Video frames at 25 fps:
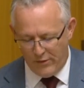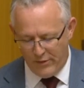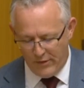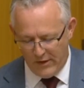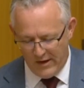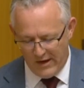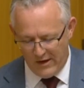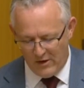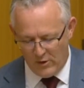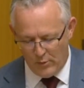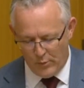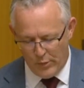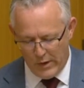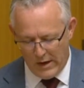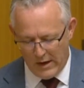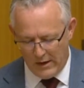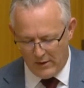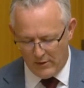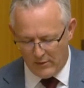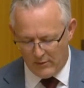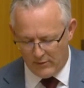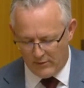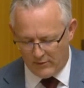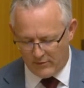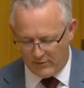
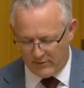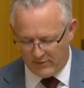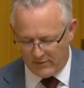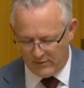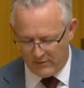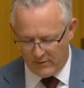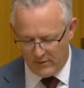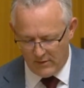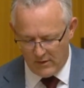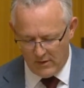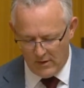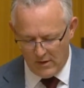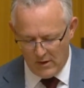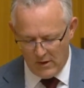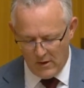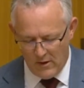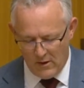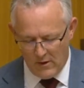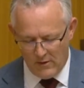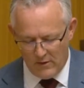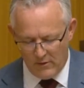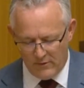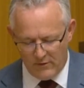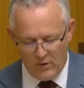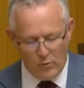independence.
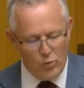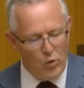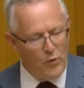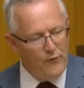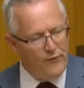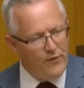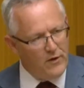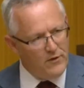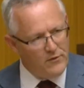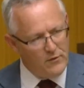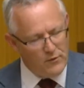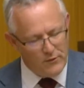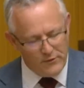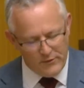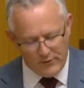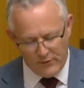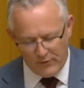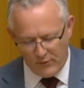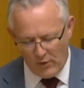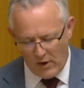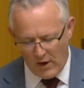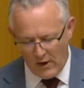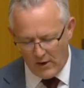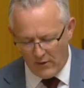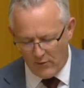So Professionals
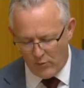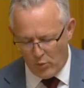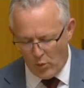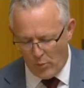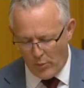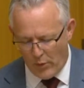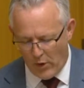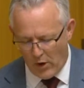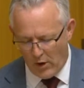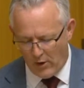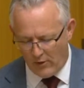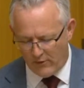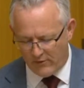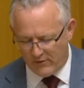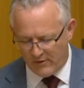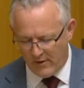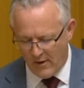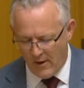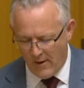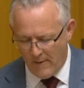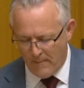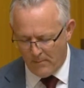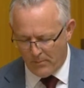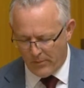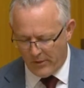Australia have proposed
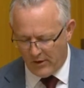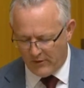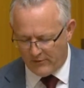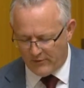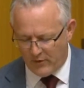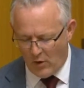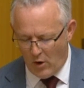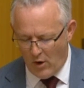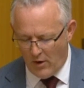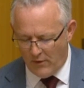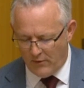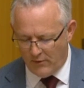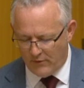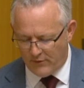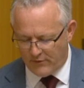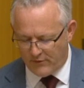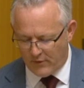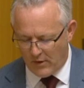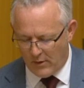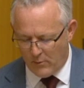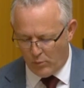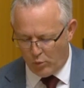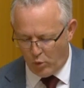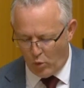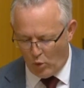that scientists
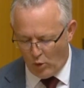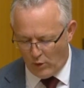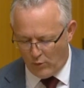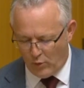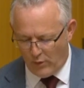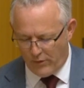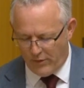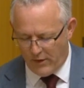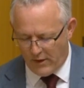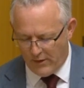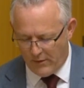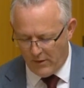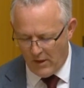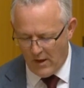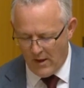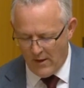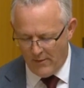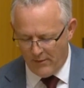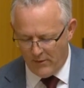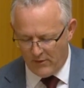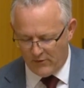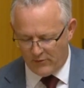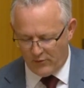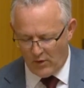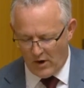employed within
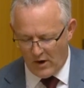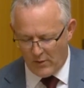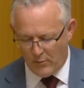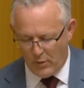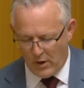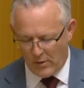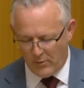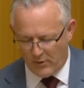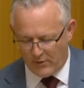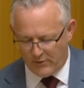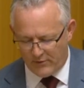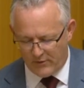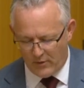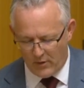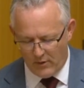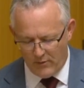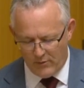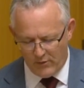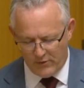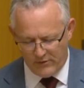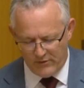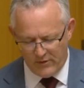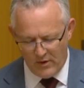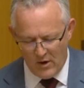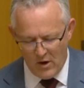the Australian Public
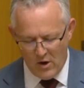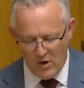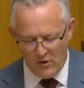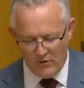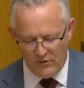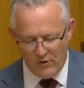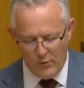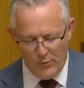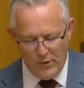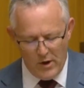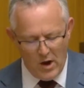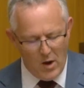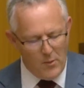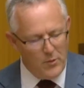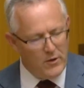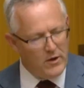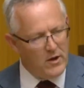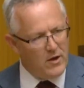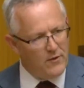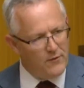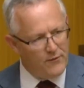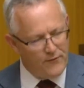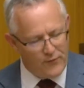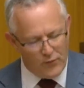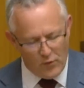Service should be able to
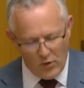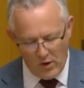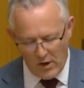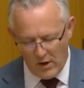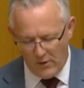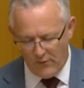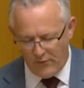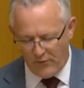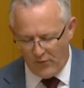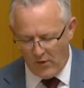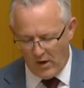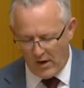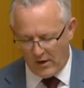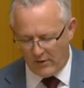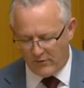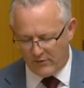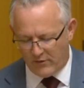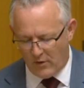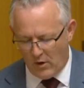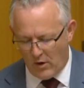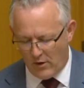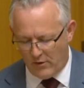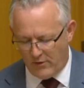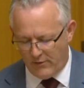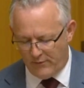give free and frank
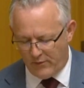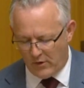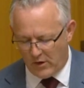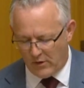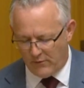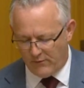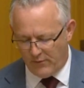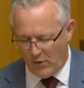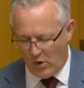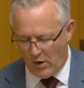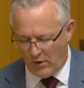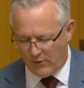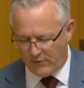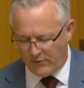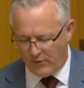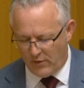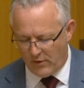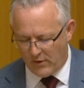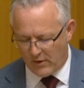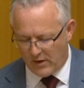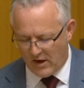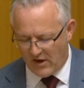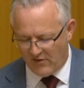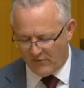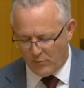scientific advice to the
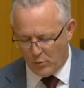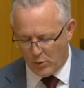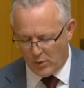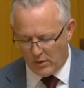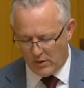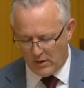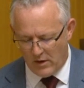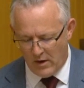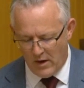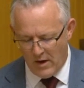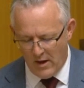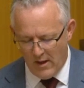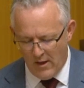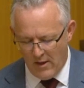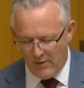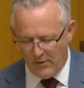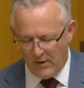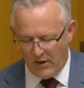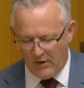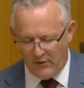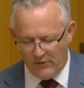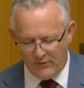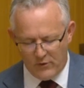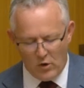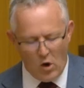government that
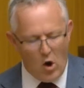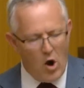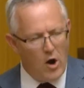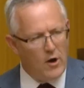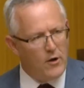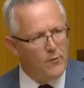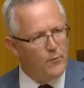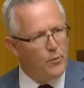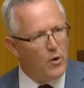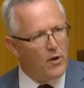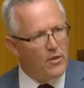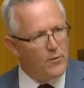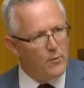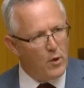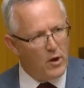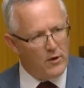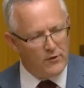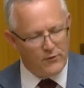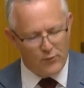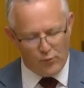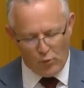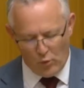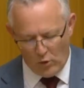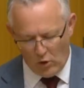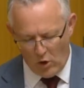is guided by the
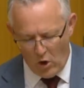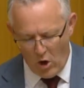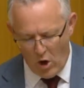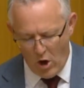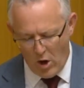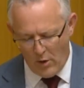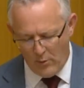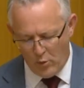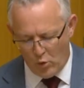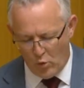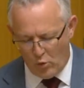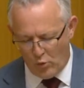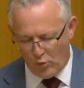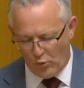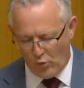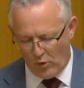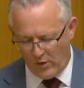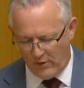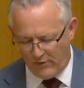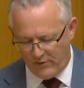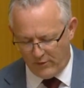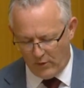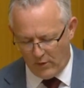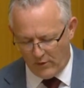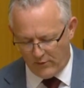most reliable
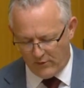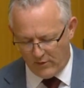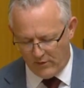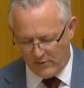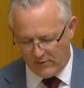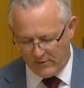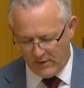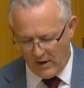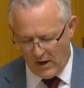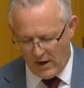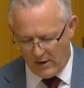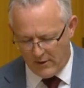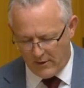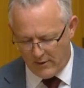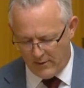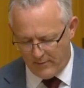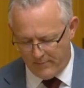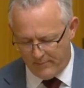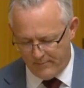research and data.